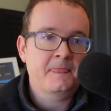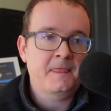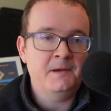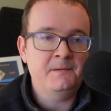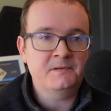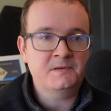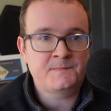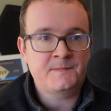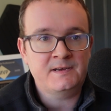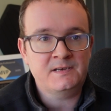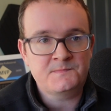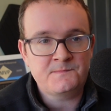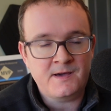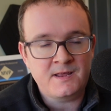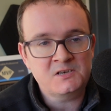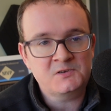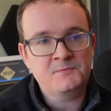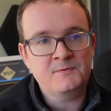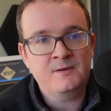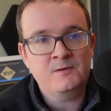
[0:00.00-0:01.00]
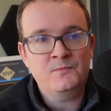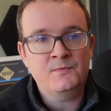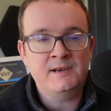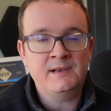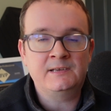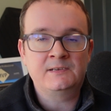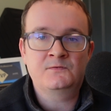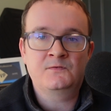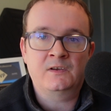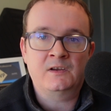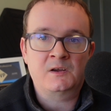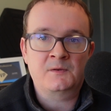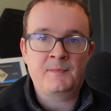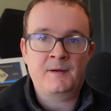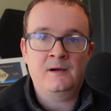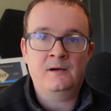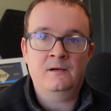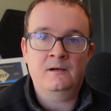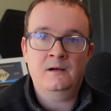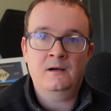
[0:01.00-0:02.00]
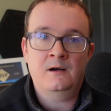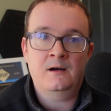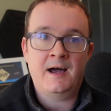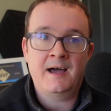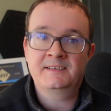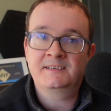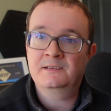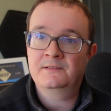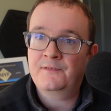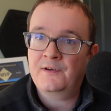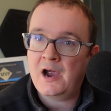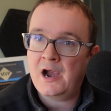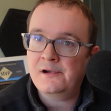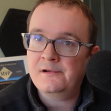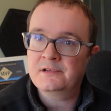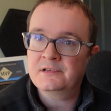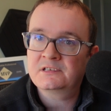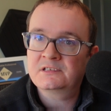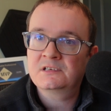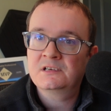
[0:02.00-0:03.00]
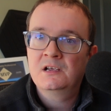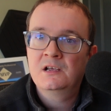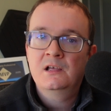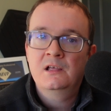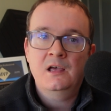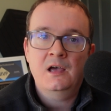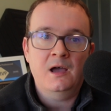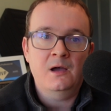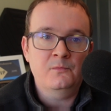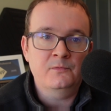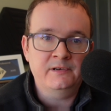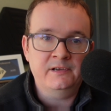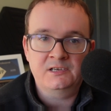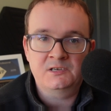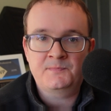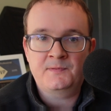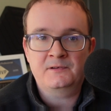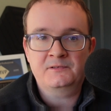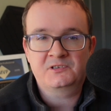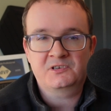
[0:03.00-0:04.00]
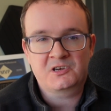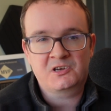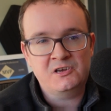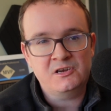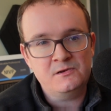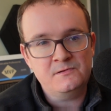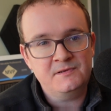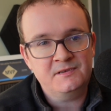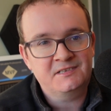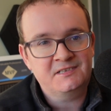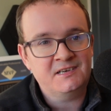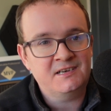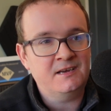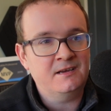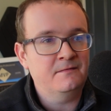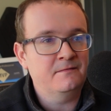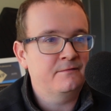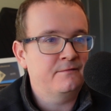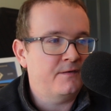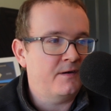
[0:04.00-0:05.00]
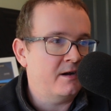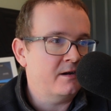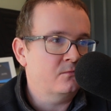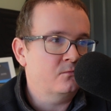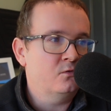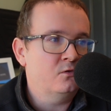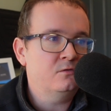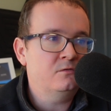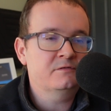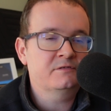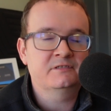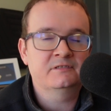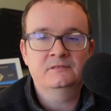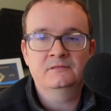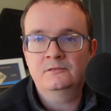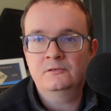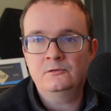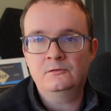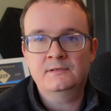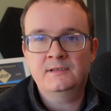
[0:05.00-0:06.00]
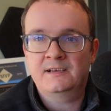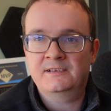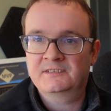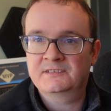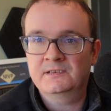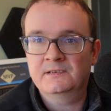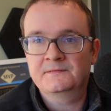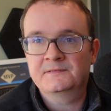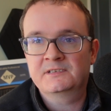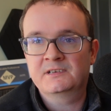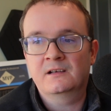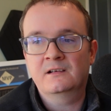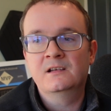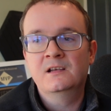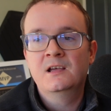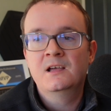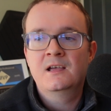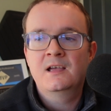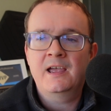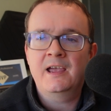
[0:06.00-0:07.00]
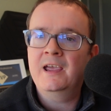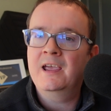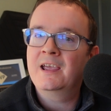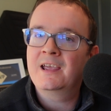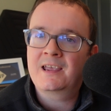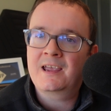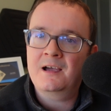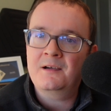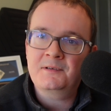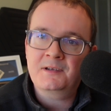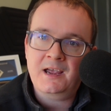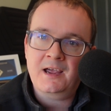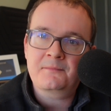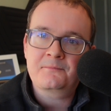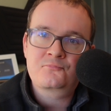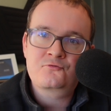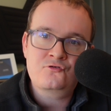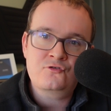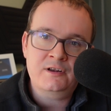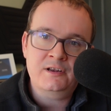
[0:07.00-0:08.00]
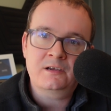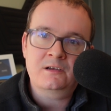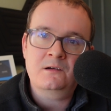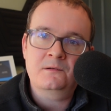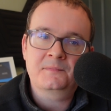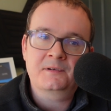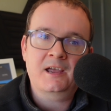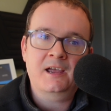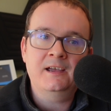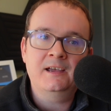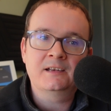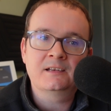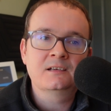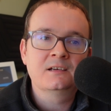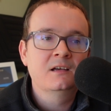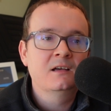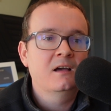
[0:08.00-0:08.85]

image-based management we need to think about our antivirus and we need to about security and firewalls and all that stuff so it, it can get pretty complicated